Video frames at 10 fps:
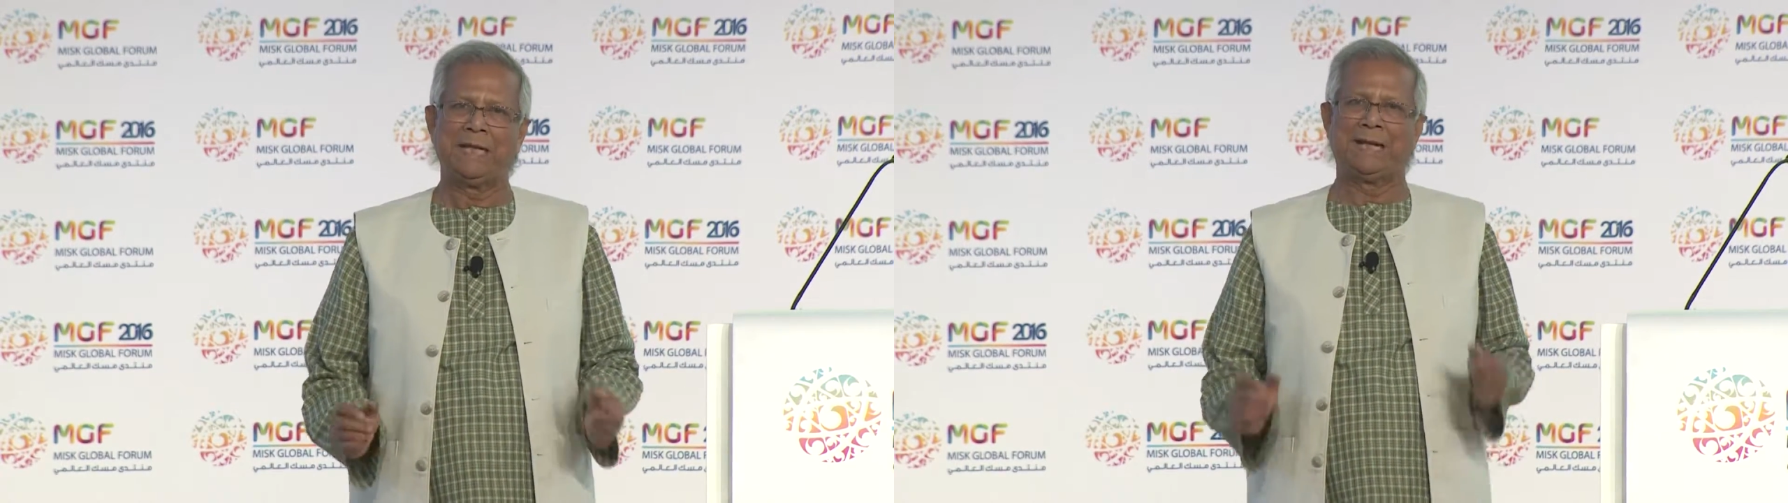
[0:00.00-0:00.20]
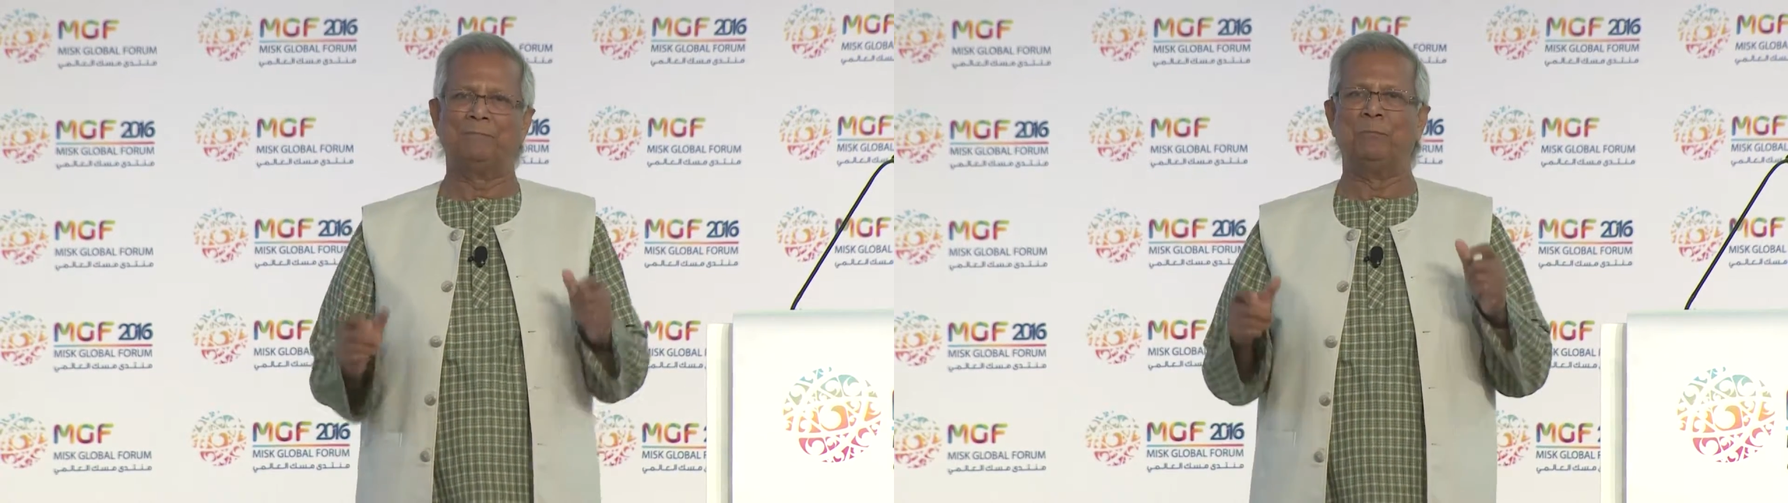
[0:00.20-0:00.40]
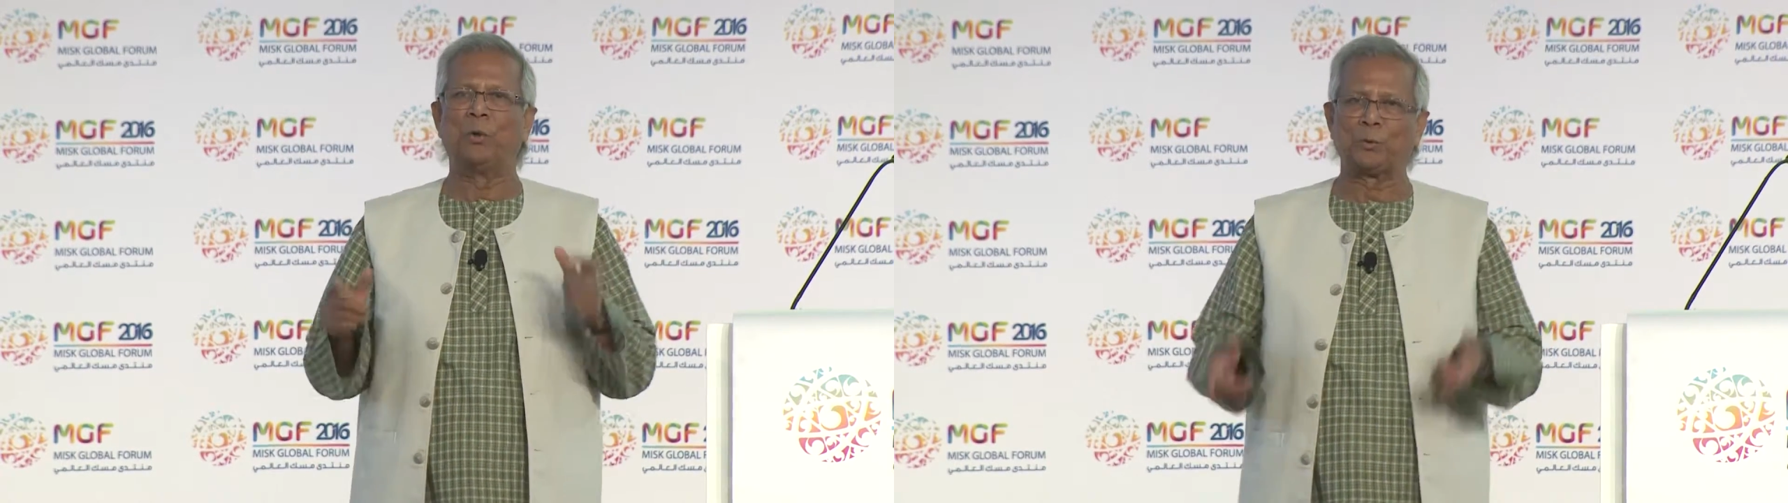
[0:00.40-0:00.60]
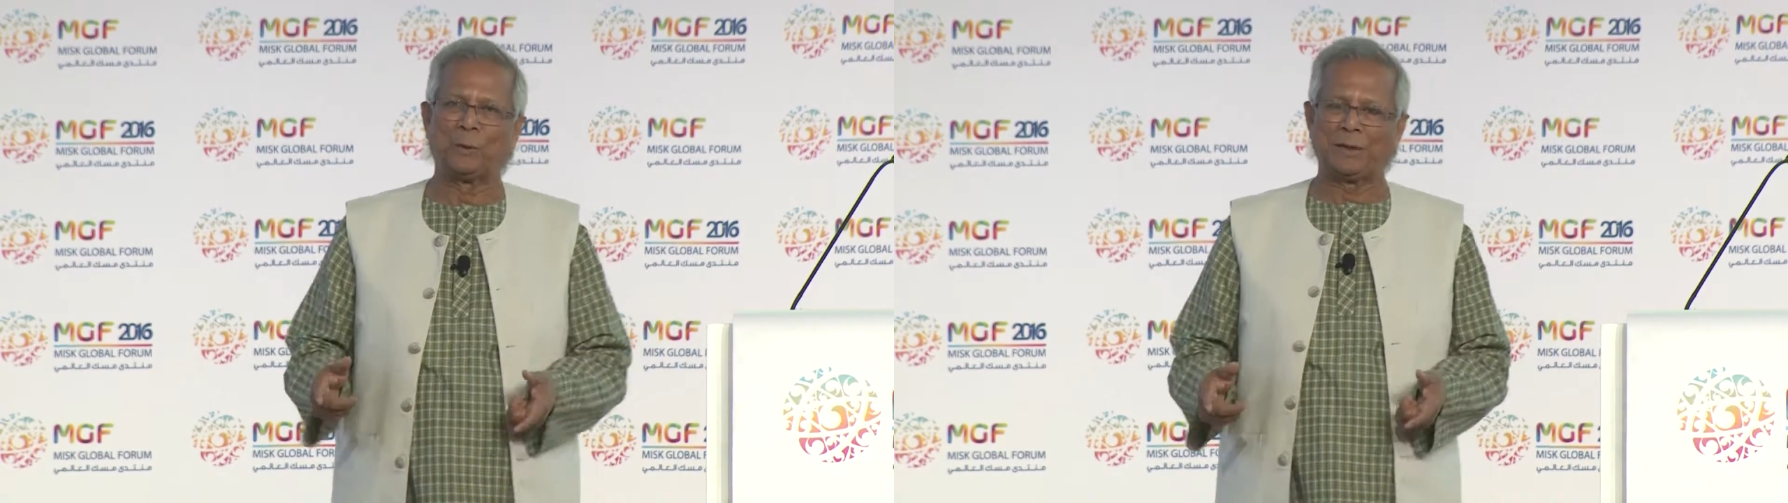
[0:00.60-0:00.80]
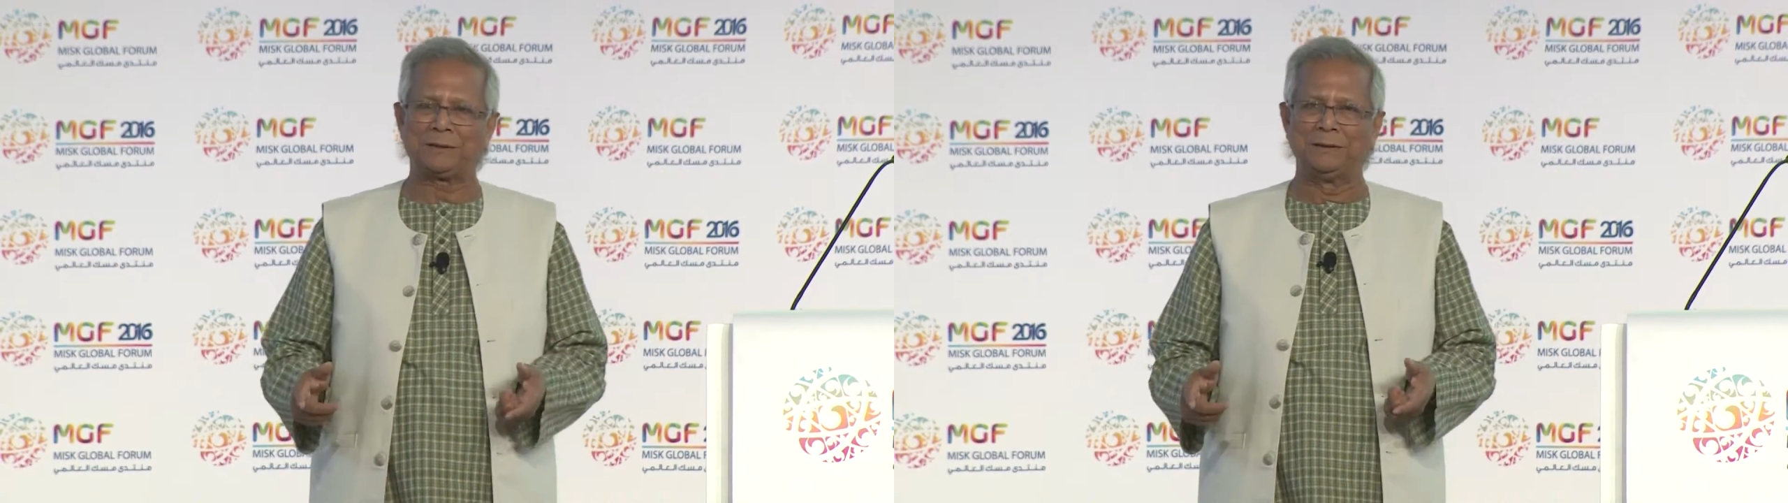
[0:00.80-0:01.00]
have more
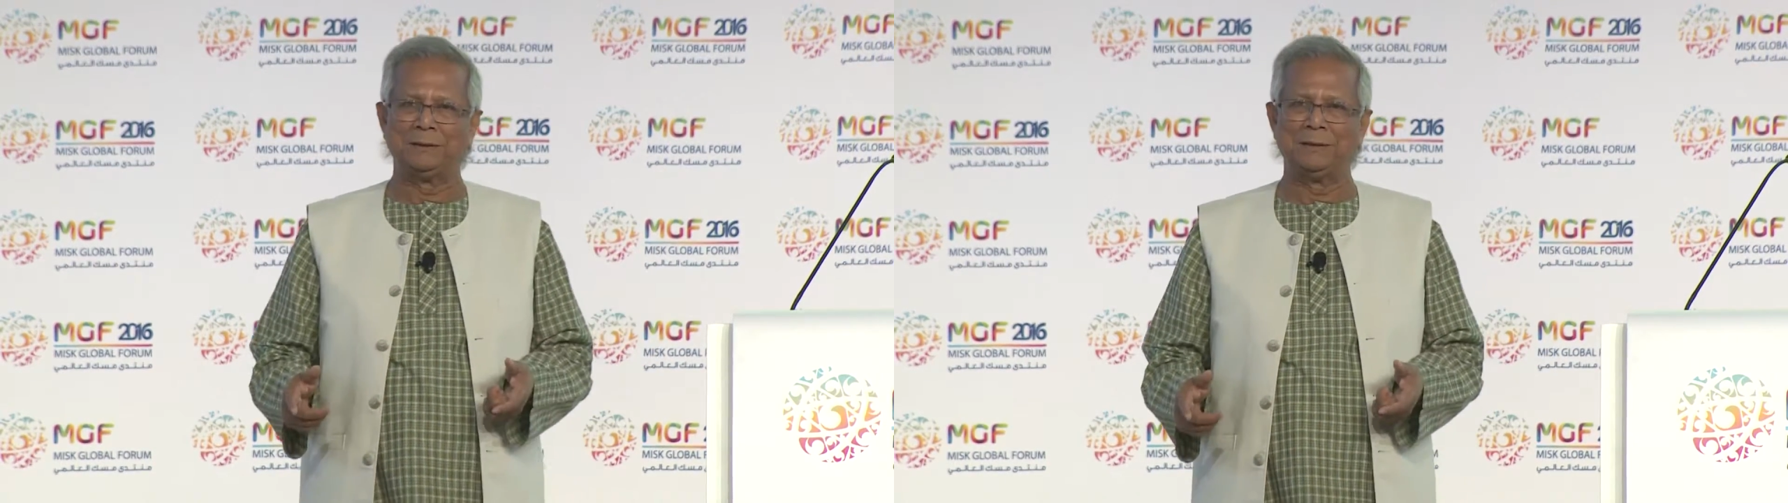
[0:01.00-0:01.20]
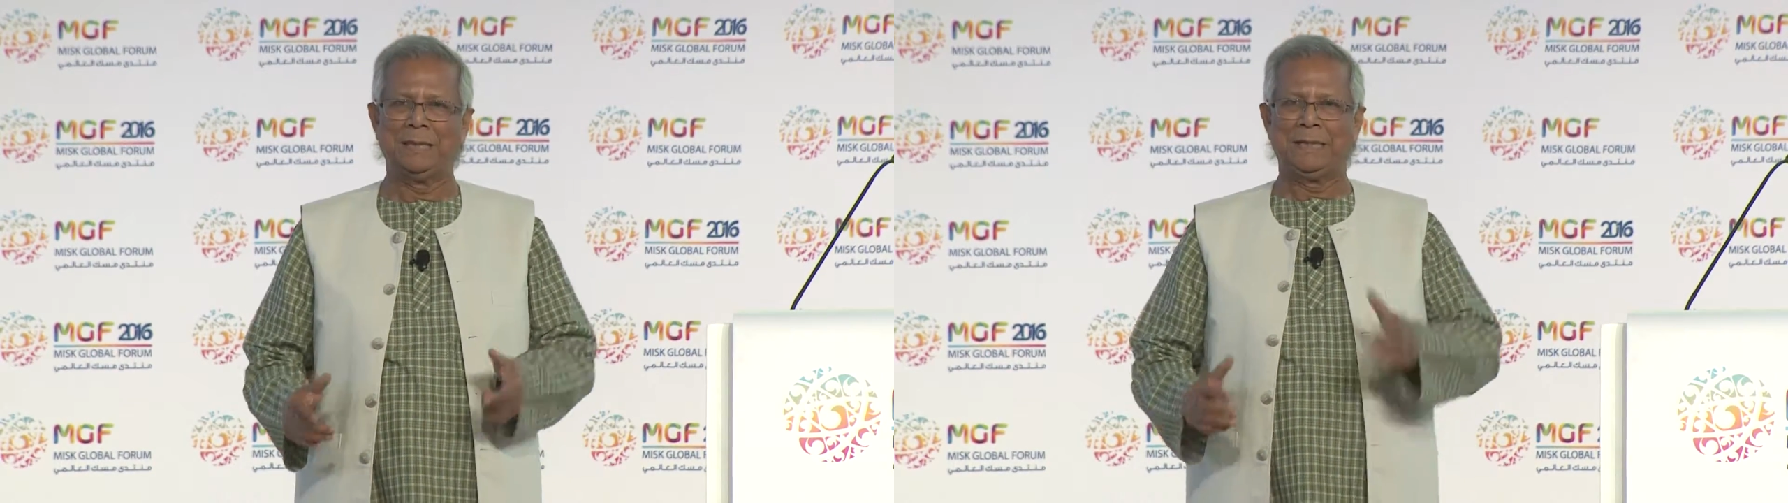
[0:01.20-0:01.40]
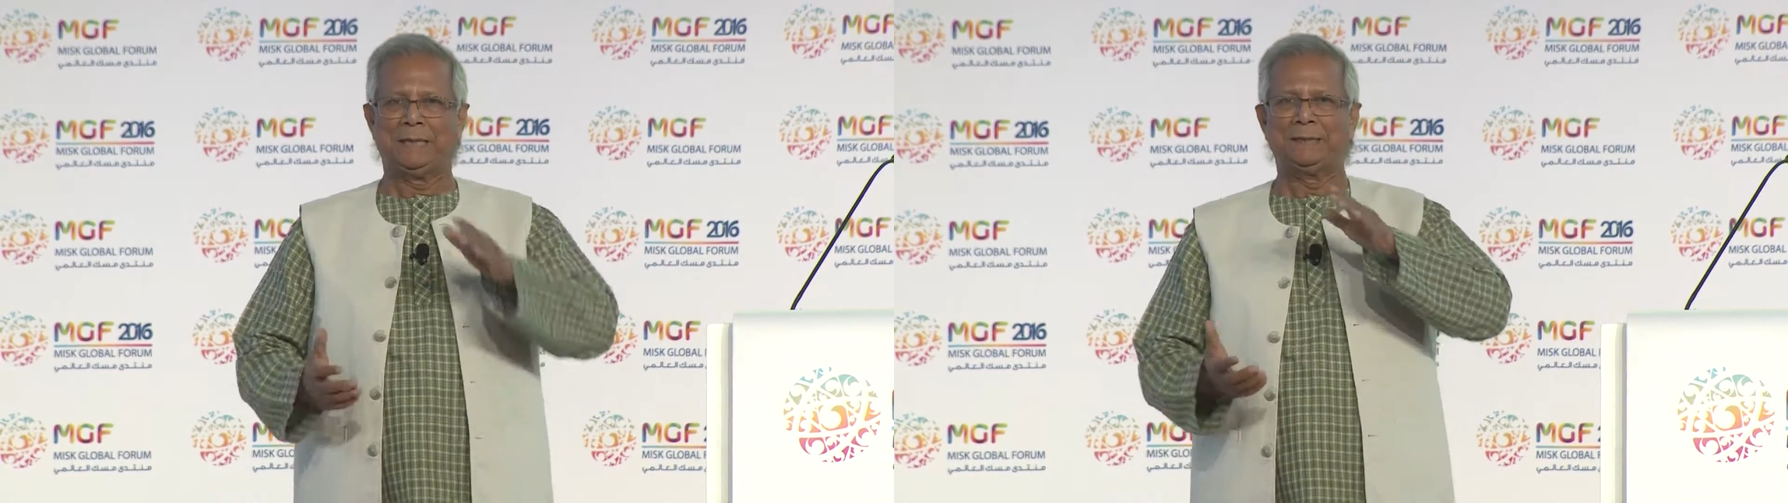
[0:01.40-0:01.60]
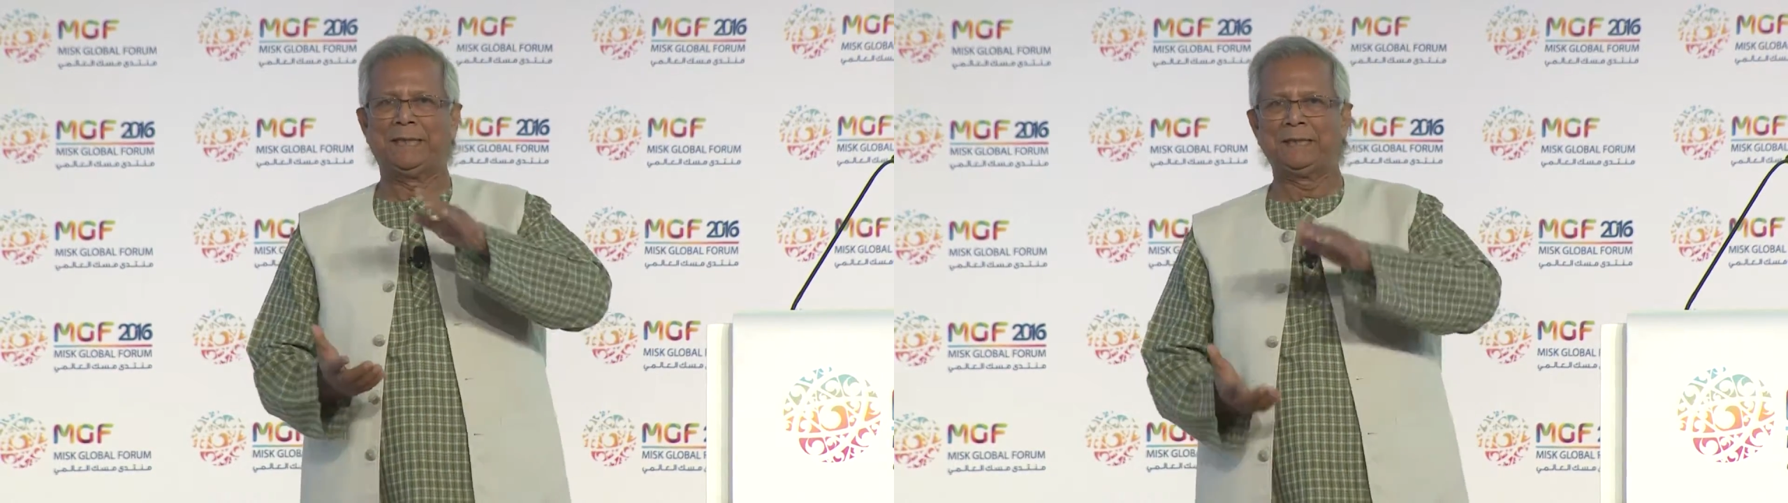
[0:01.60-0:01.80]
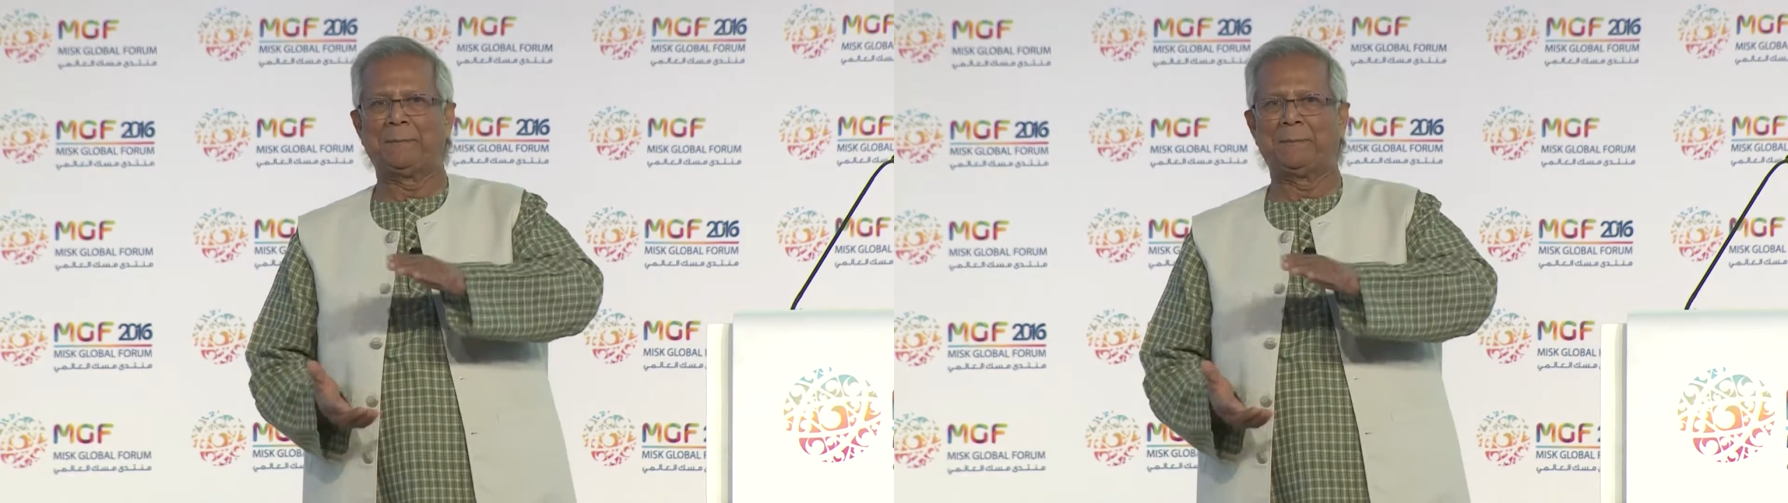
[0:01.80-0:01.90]
wealth than